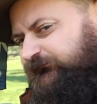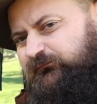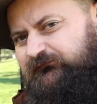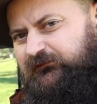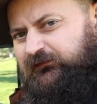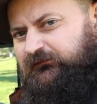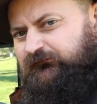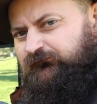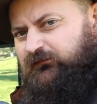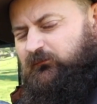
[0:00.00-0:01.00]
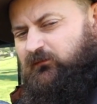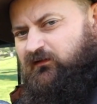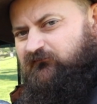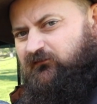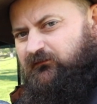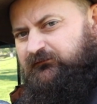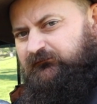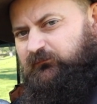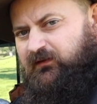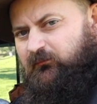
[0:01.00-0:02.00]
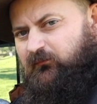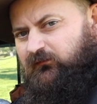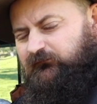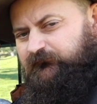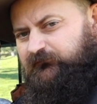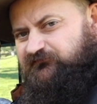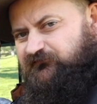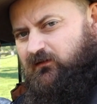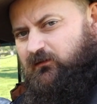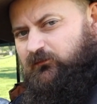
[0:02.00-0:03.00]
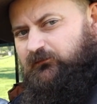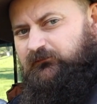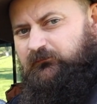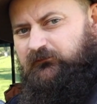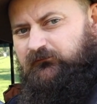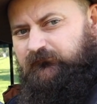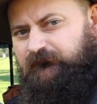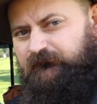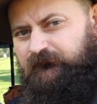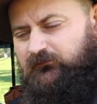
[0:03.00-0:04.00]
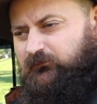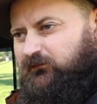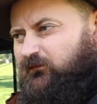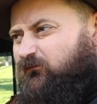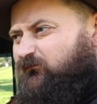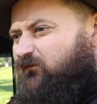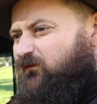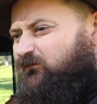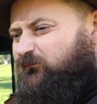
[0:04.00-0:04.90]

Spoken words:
this particular trip, I've got this black box full of firewood because it's going to be a cold night.